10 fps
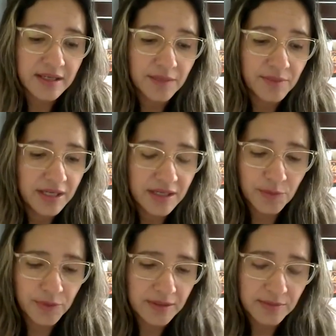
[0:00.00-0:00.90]
came here
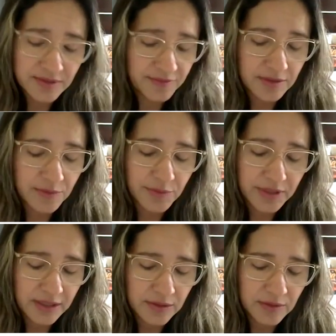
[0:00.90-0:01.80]
when I was
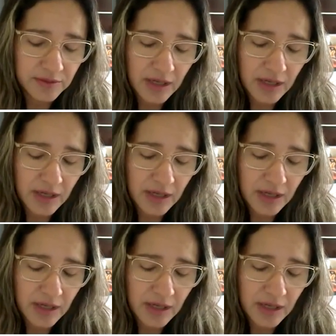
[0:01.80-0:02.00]
really old,